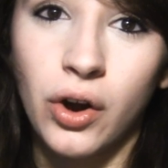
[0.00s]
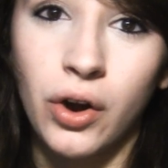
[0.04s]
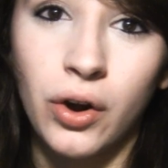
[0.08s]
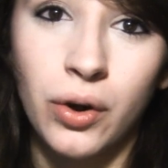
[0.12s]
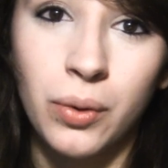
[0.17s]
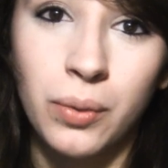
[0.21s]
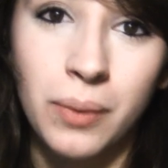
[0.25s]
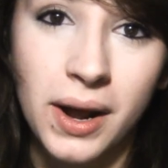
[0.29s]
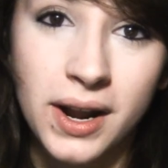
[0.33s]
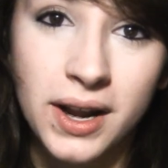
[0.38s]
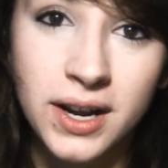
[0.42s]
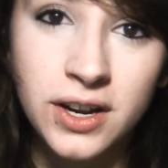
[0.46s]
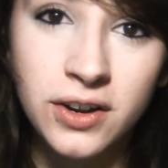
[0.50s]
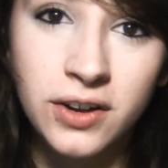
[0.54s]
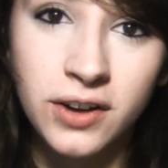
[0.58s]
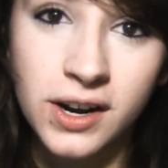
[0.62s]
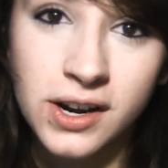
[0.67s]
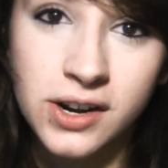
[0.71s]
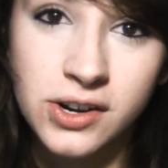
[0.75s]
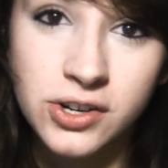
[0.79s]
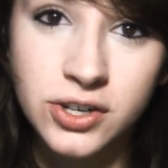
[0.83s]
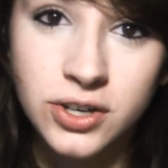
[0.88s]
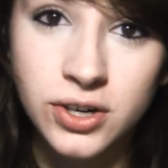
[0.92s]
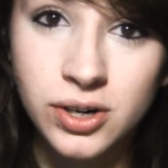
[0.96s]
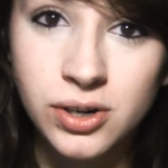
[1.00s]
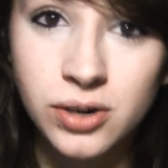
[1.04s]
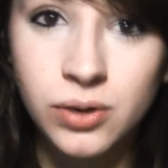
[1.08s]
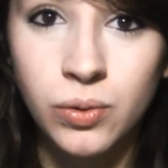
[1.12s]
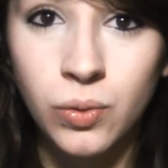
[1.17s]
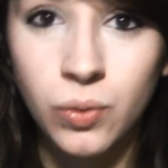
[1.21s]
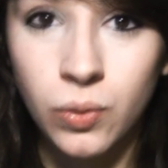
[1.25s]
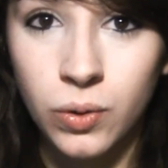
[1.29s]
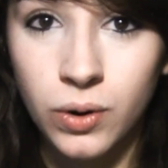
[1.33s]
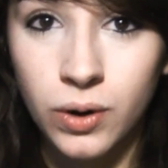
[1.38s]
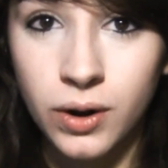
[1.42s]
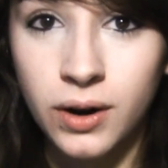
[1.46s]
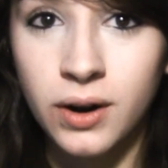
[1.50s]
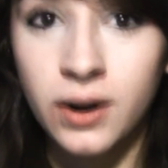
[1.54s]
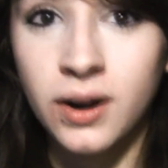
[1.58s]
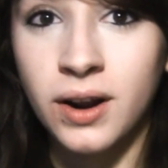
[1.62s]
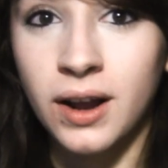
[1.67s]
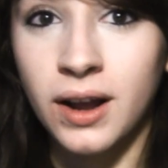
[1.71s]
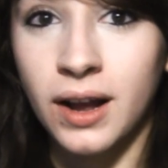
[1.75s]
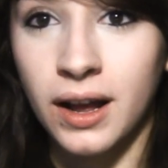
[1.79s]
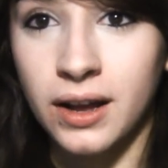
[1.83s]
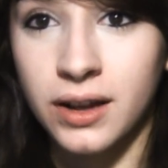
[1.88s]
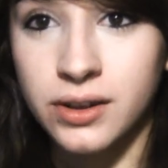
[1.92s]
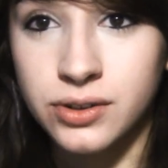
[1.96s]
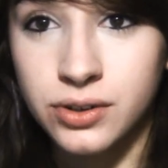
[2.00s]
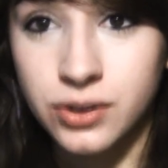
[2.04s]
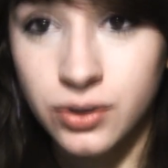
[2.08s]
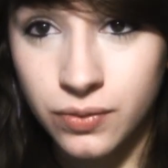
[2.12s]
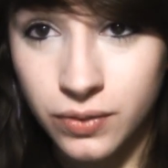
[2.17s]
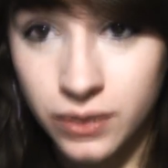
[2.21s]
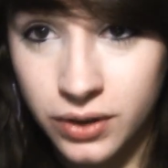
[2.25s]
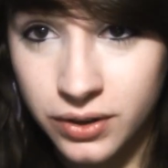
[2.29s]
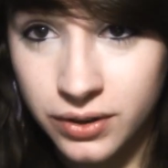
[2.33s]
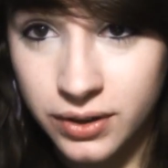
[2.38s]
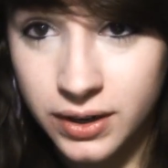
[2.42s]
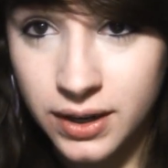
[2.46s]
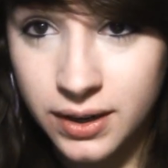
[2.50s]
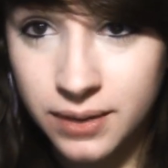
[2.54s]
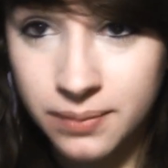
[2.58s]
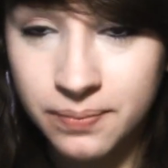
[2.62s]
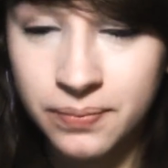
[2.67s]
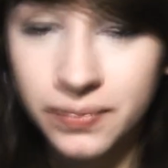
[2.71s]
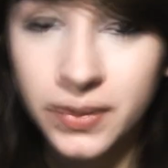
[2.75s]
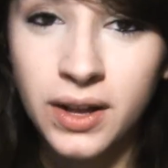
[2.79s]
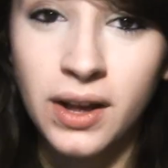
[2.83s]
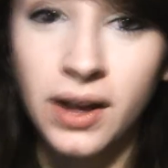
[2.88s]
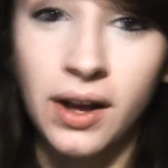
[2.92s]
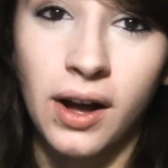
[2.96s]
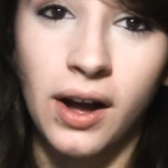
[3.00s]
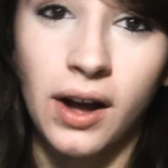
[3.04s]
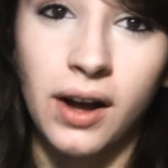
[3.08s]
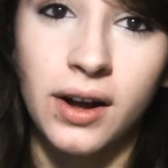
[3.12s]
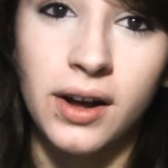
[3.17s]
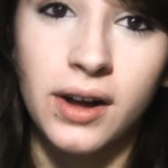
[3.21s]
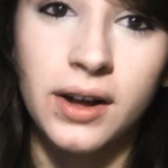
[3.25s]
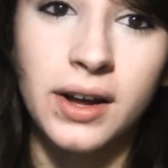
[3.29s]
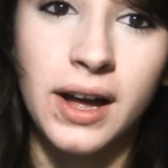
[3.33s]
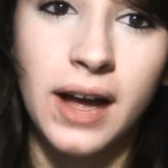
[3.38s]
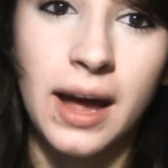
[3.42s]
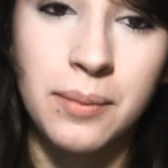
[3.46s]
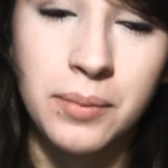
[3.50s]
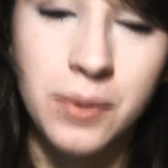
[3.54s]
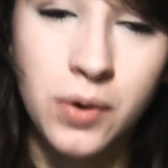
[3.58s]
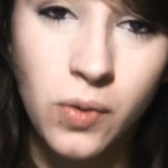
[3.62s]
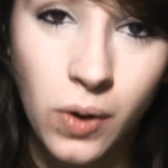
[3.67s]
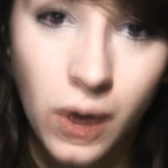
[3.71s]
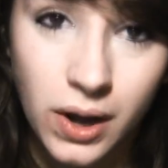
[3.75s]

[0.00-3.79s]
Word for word: Hermione Granger, or as her real name, uh, Emma